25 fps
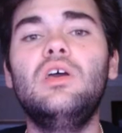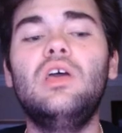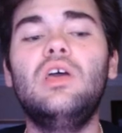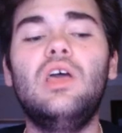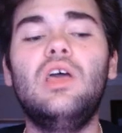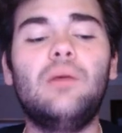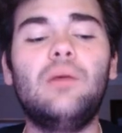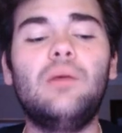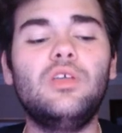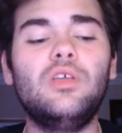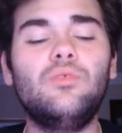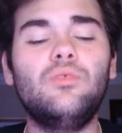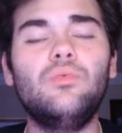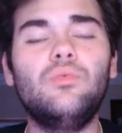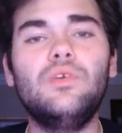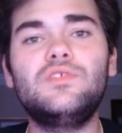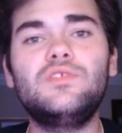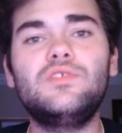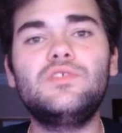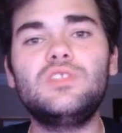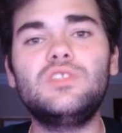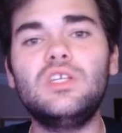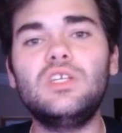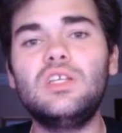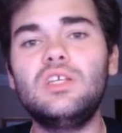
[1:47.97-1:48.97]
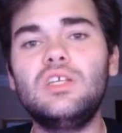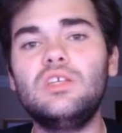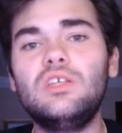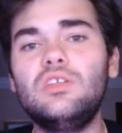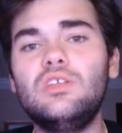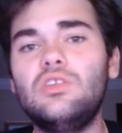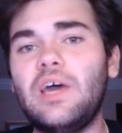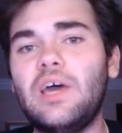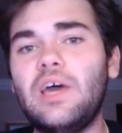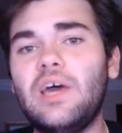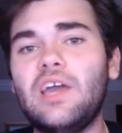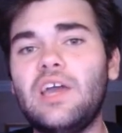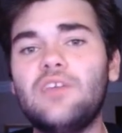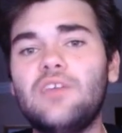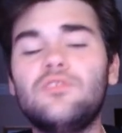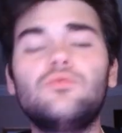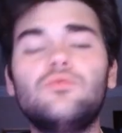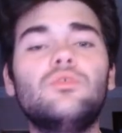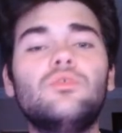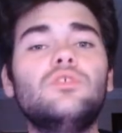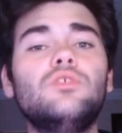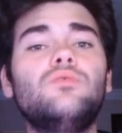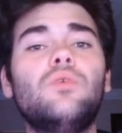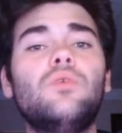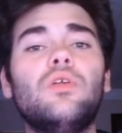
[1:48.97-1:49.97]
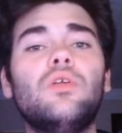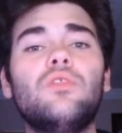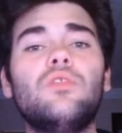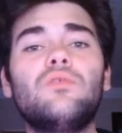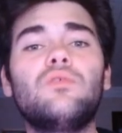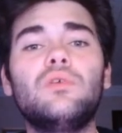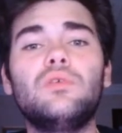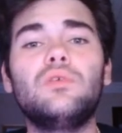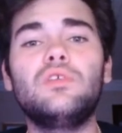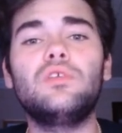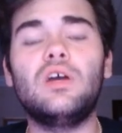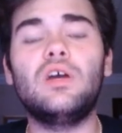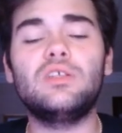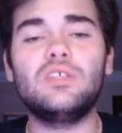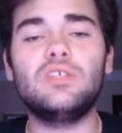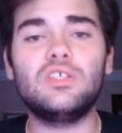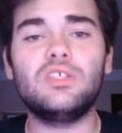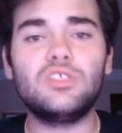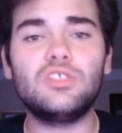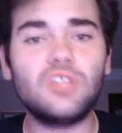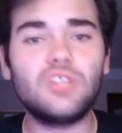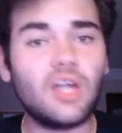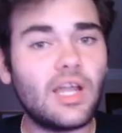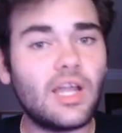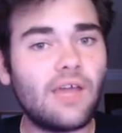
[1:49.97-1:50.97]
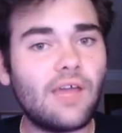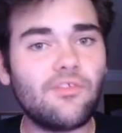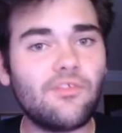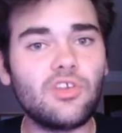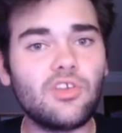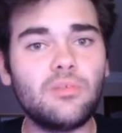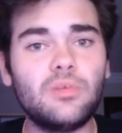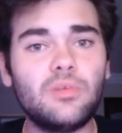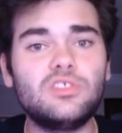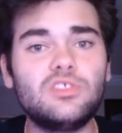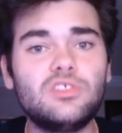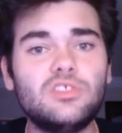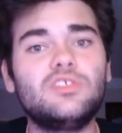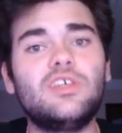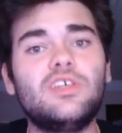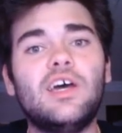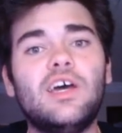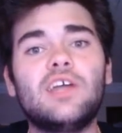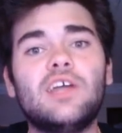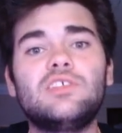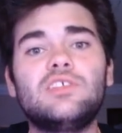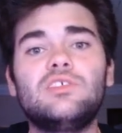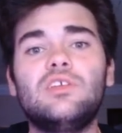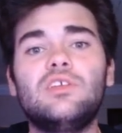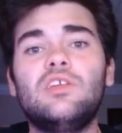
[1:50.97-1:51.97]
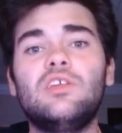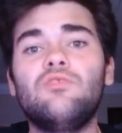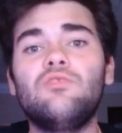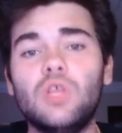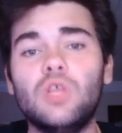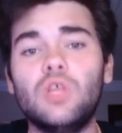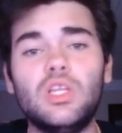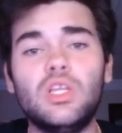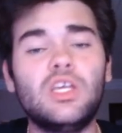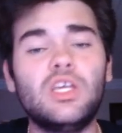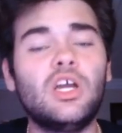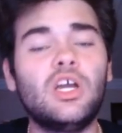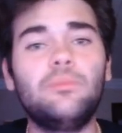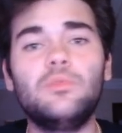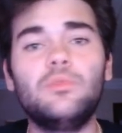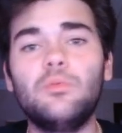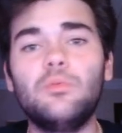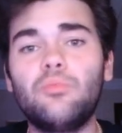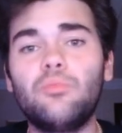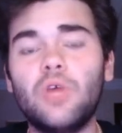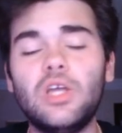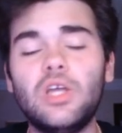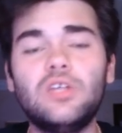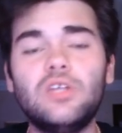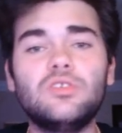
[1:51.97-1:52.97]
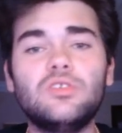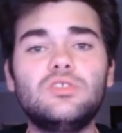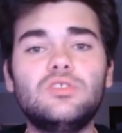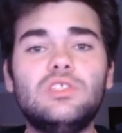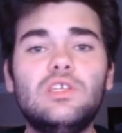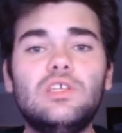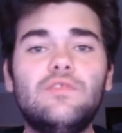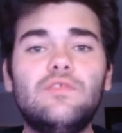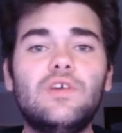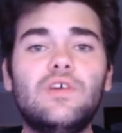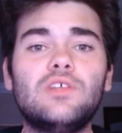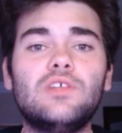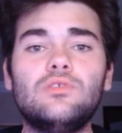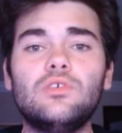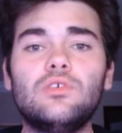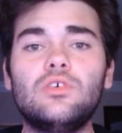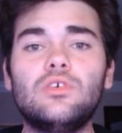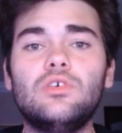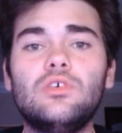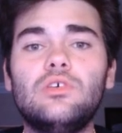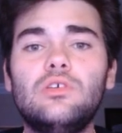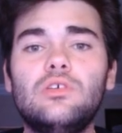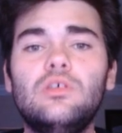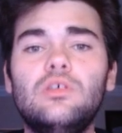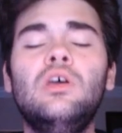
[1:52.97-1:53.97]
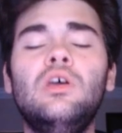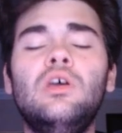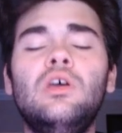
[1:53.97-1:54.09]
I mean, we've seen it, back in 2023 with Keontae Schott having a bunch of sacks that really helped the Breakers defense look good.